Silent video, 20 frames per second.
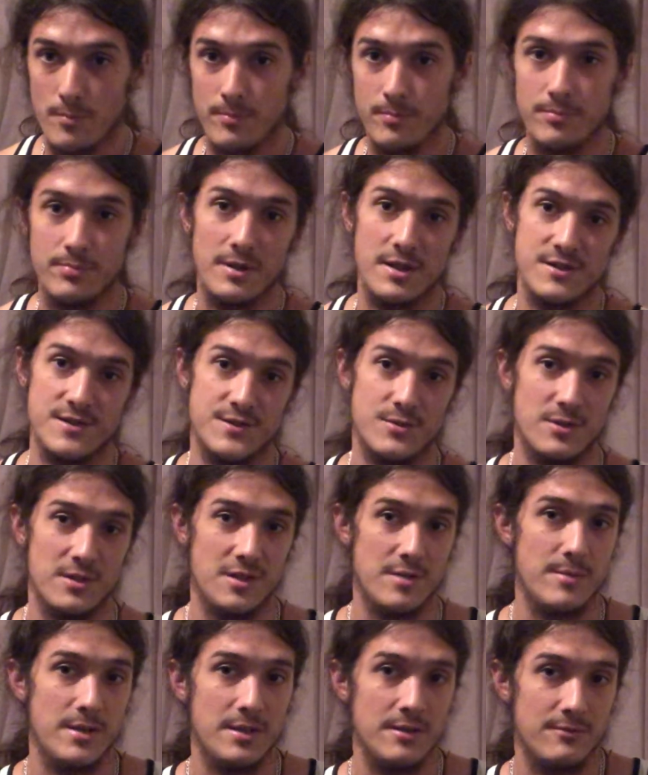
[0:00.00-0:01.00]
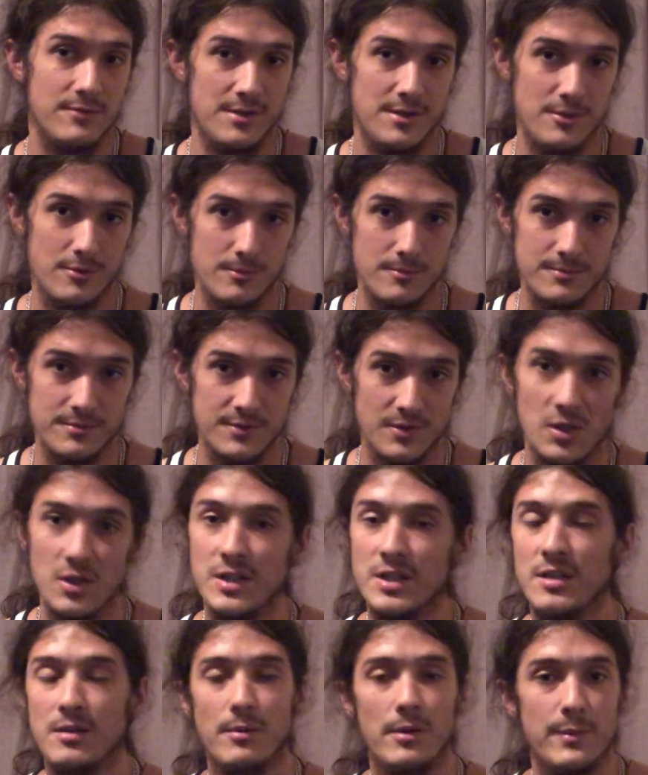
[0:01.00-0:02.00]
but I just wanted to make a video
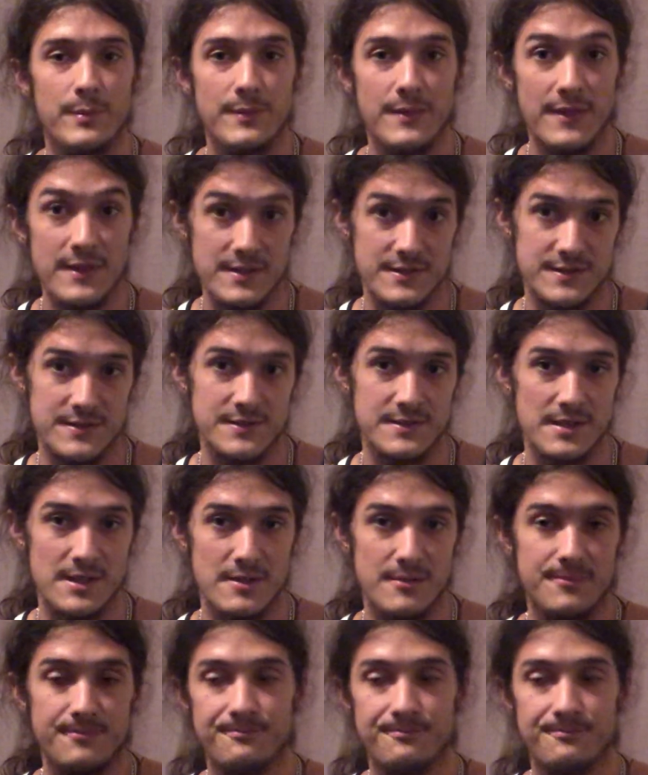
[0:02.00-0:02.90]
talking about this now.